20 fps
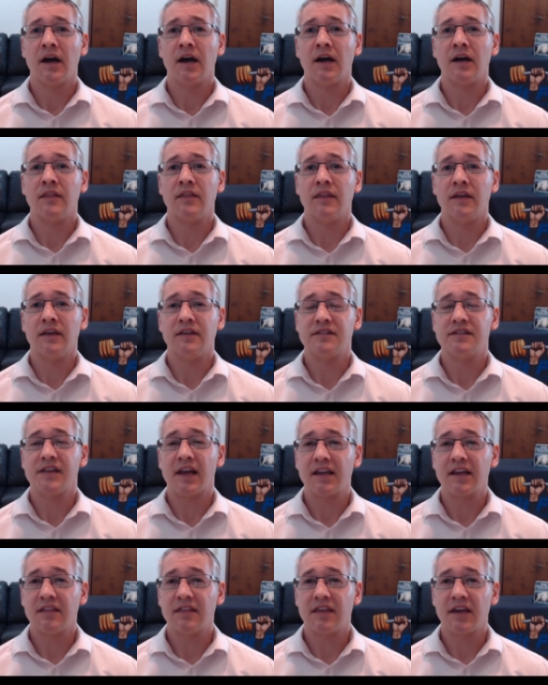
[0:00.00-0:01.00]
The
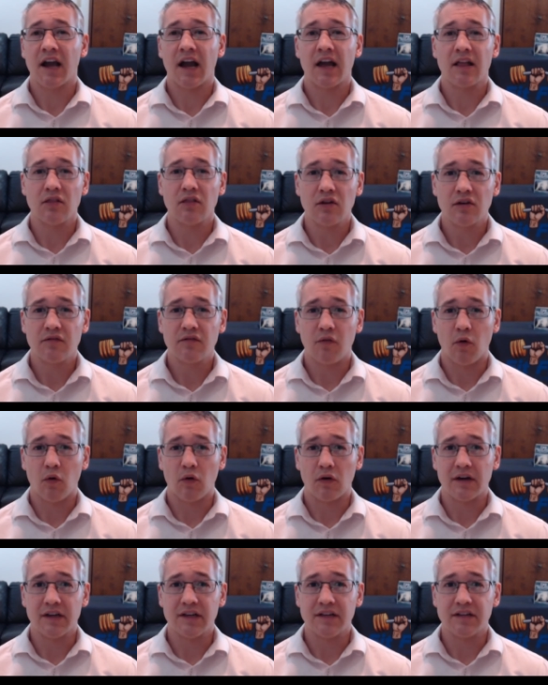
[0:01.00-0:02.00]
second thing I look for
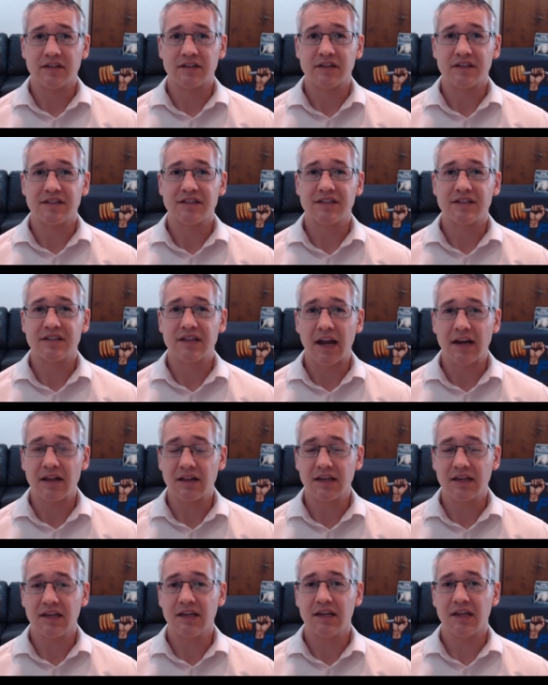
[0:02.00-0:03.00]
is
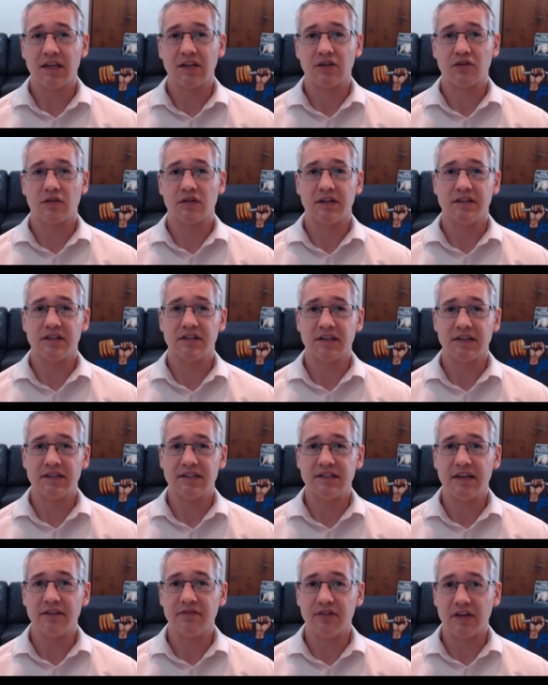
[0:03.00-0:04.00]
steadily increasing
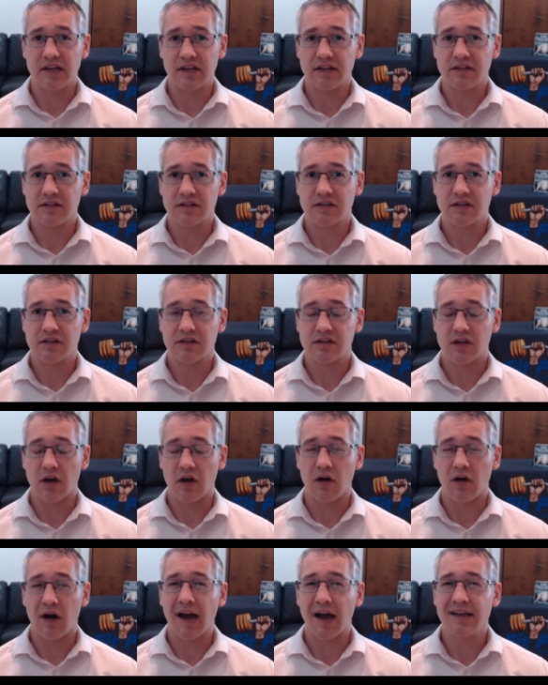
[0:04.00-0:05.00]
dividends. So
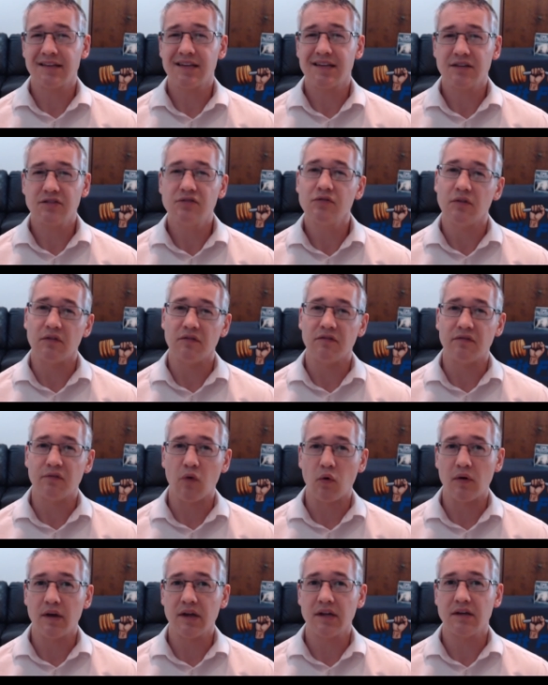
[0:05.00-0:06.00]
I tend to
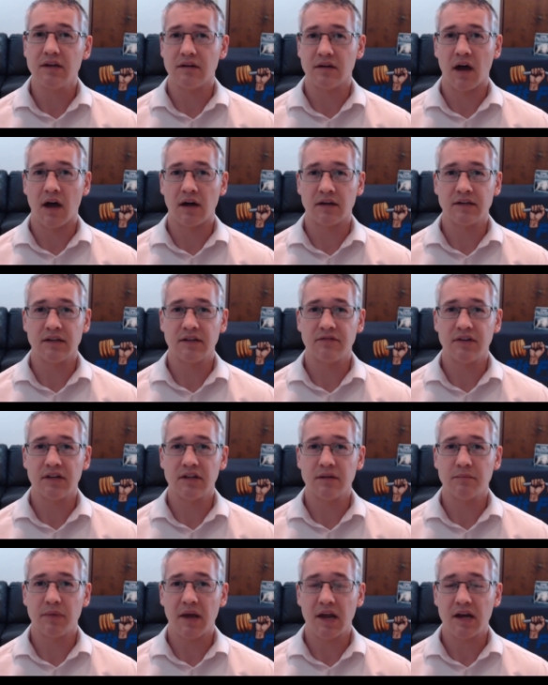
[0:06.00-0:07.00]
avoid non-dividend
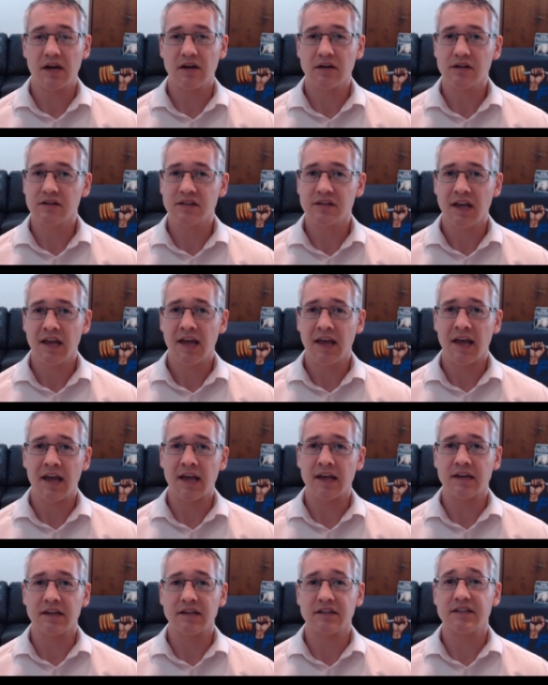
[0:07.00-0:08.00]
payers
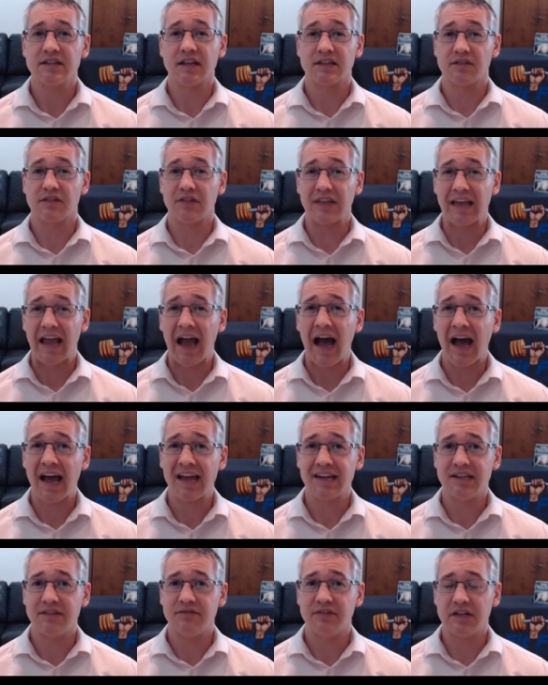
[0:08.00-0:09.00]
and excessively high
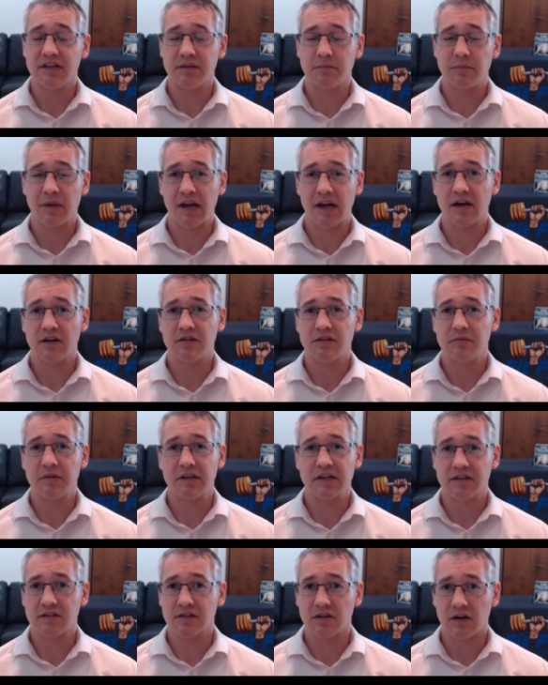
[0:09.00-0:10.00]
dividend payers
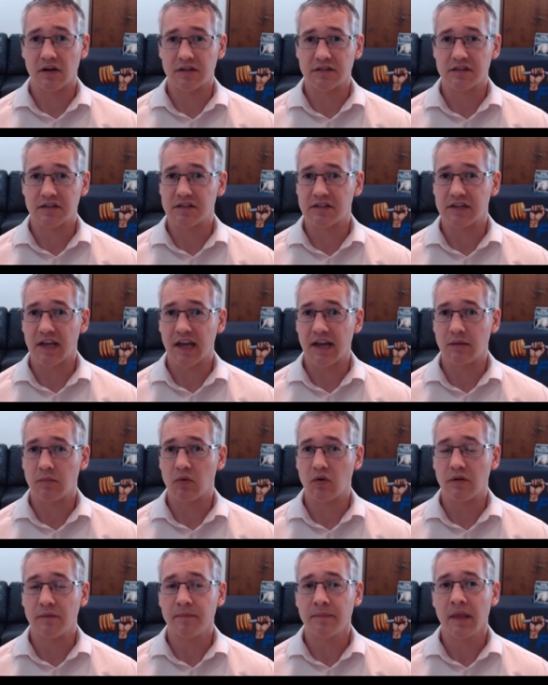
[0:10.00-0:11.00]
because they're
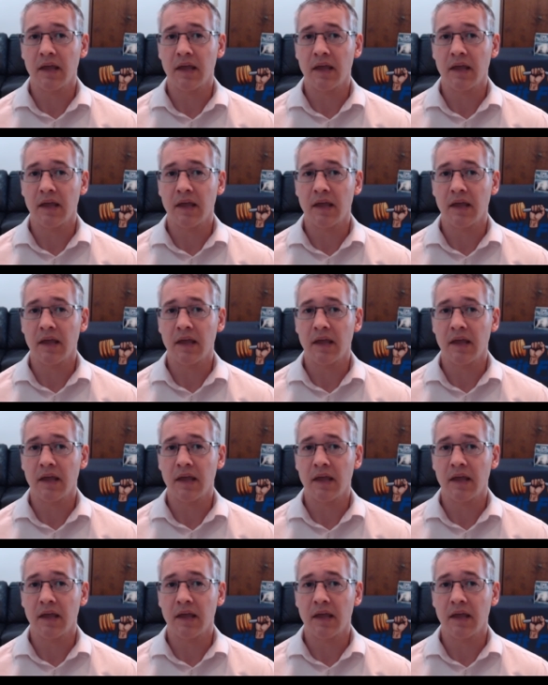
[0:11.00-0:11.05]
unsustainable.